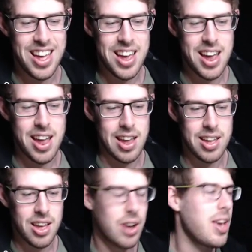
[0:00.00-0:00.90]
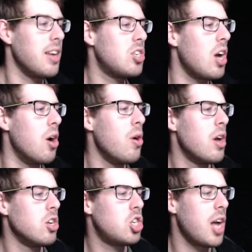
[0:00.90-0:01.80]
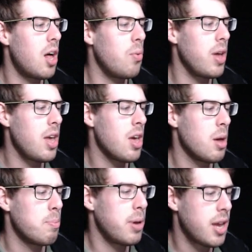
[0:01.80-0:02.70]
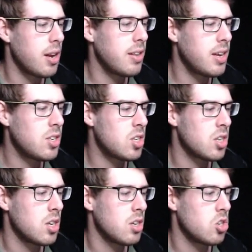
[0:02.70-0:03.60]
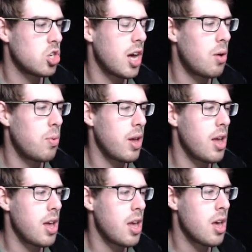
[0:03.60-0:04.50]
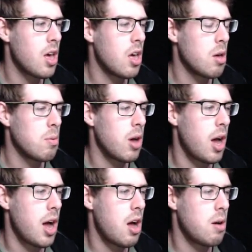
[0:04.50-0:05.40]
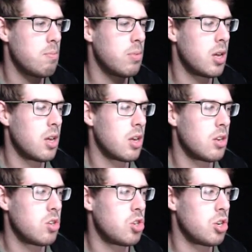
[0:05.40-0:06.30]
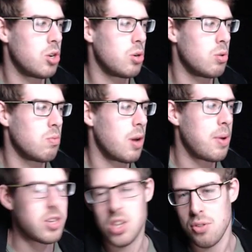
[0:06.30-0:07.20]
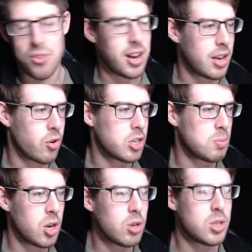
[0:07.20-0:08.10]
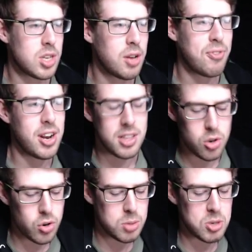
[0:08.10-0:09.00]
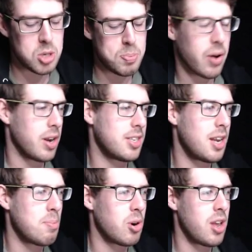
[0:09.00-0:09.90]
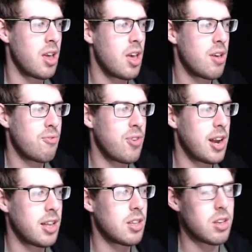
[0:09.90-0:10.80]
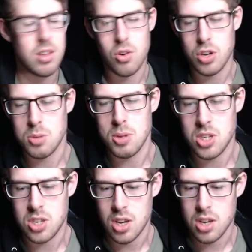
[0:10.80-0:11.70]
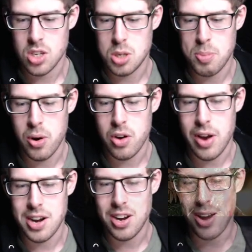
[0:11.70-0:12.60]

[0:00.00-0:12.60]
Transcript: Hey. Okay, so shall we begin this? Shall we, are we still feeling Christmas? Who's still feeling the Christmas spirit? Is anybody feeling the Christmas spirit around here?